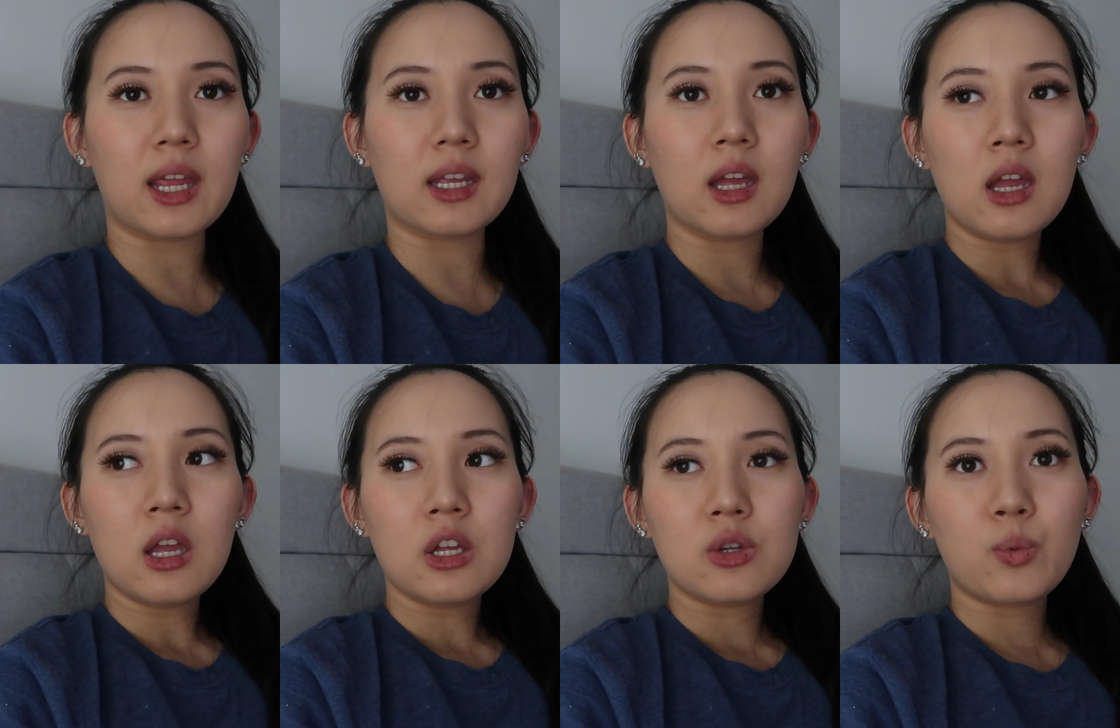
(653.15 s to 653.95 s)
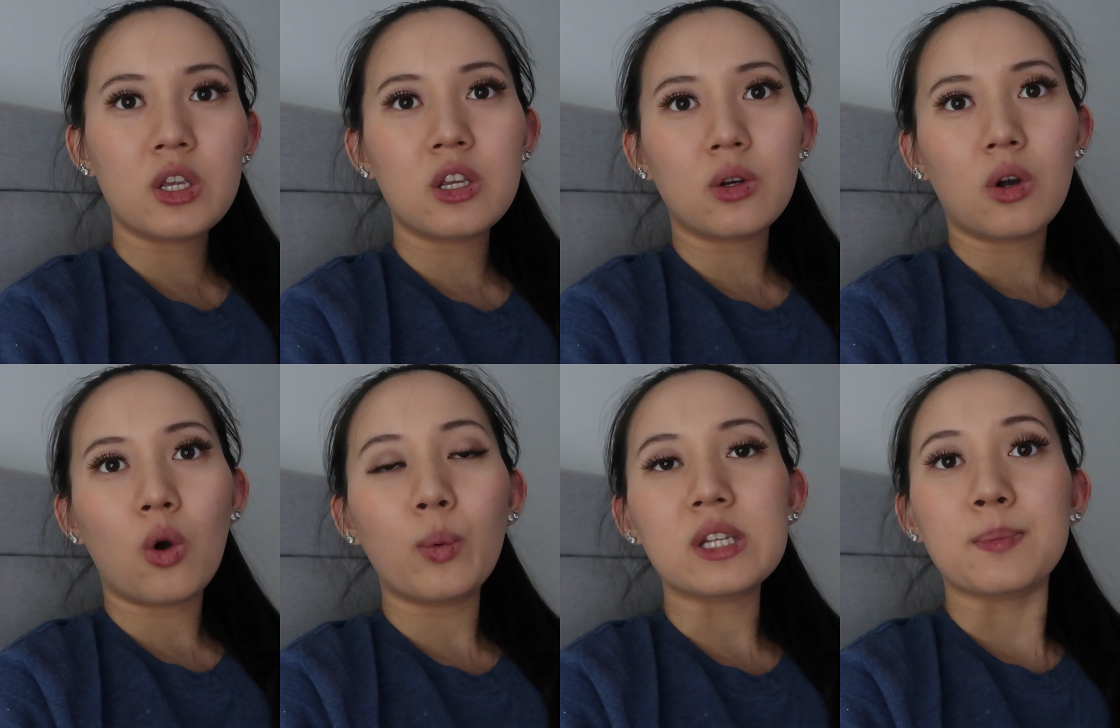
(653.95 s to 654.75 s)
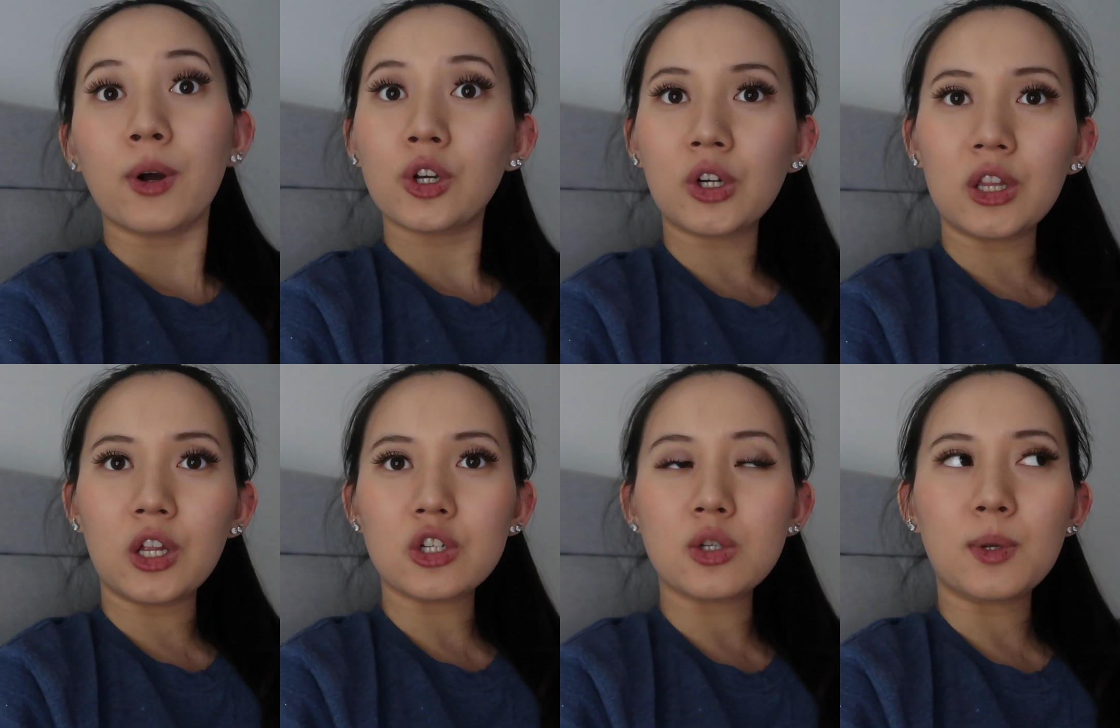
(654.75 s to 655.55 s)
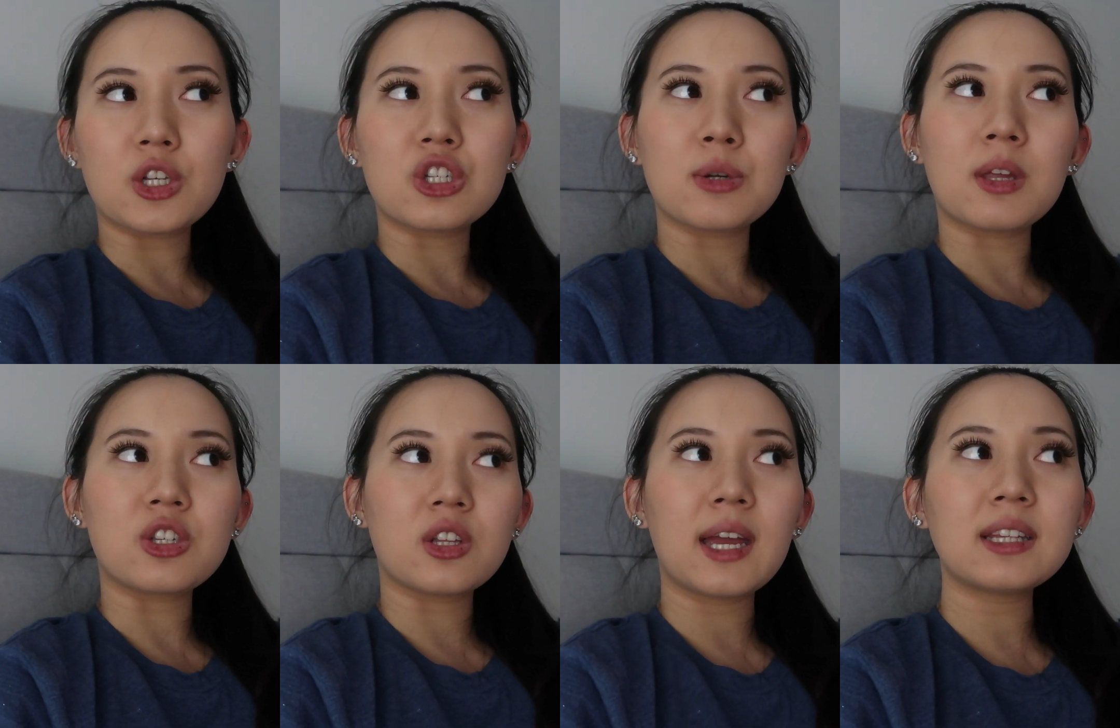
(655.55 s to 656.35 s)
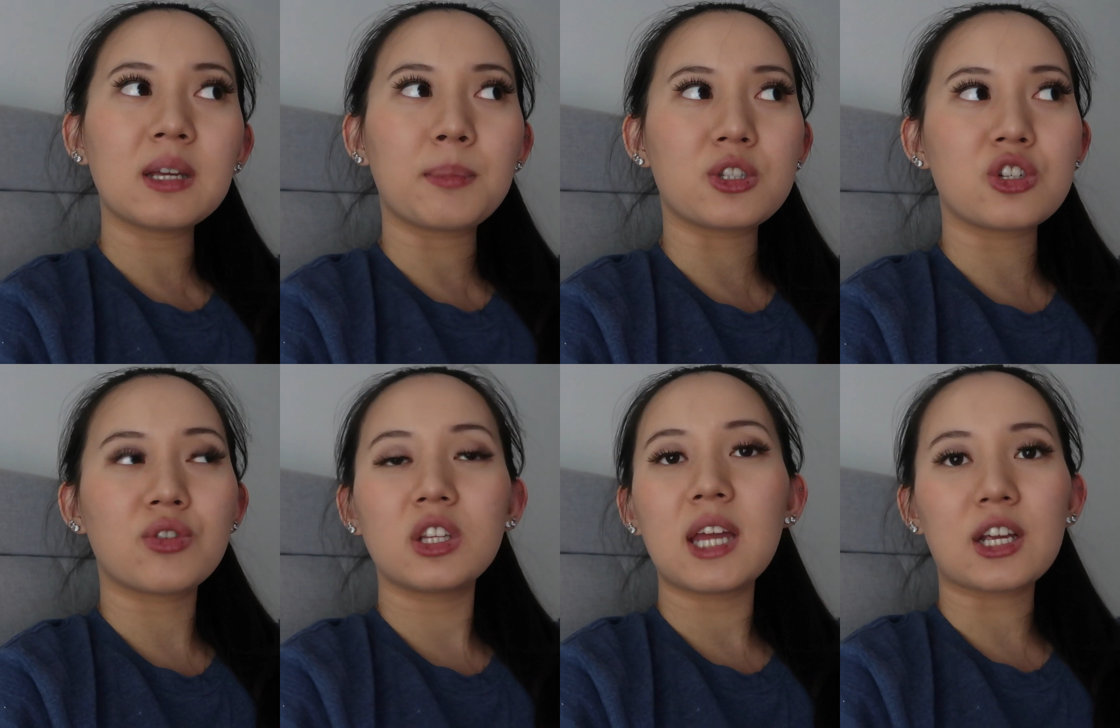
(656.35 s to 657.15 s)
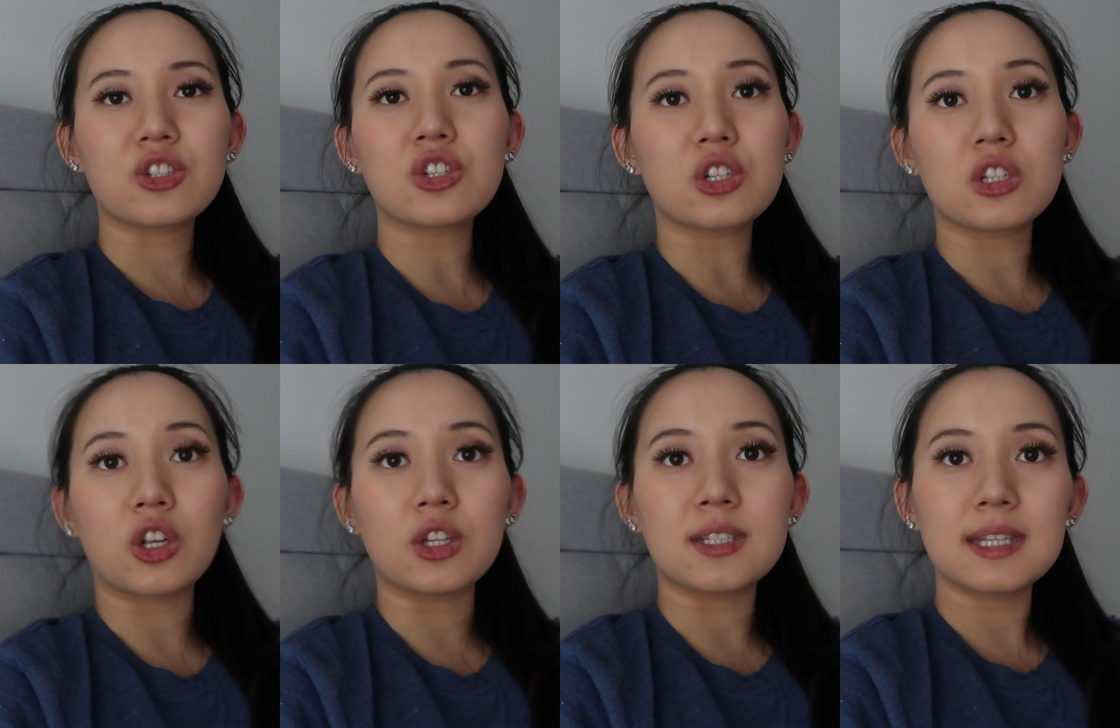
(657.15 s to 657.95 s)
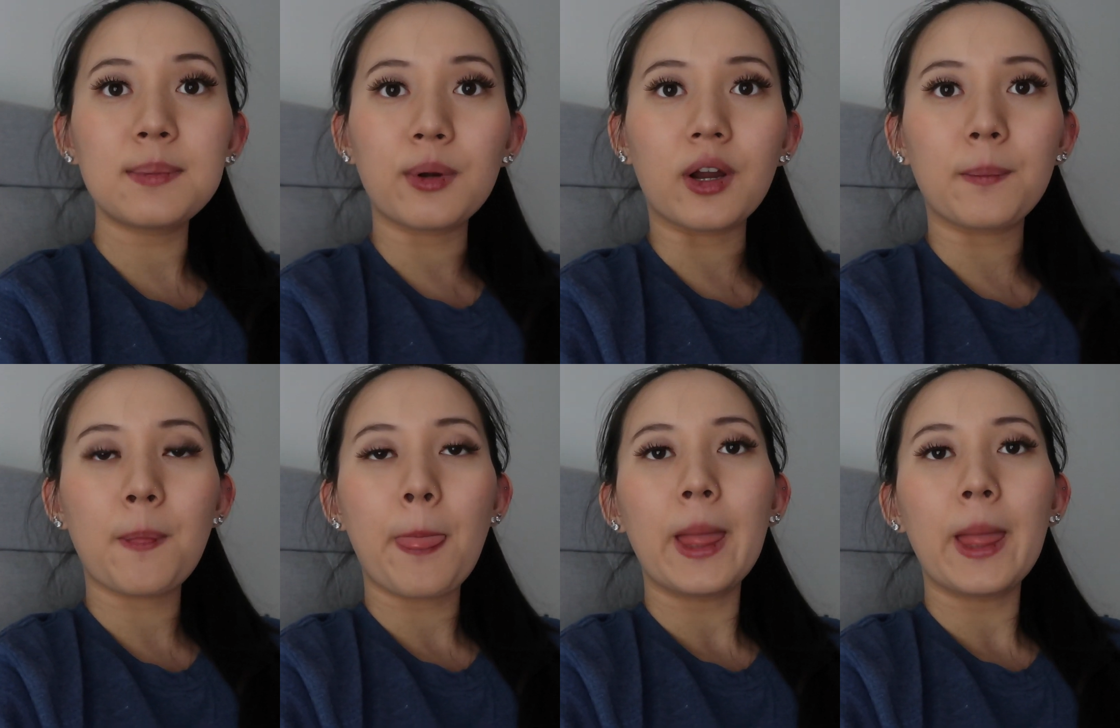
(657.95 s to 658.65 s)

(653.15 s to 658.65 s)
Like, we always put her in there, so we assumed that she liked it, but she's really actually just a good sleeper.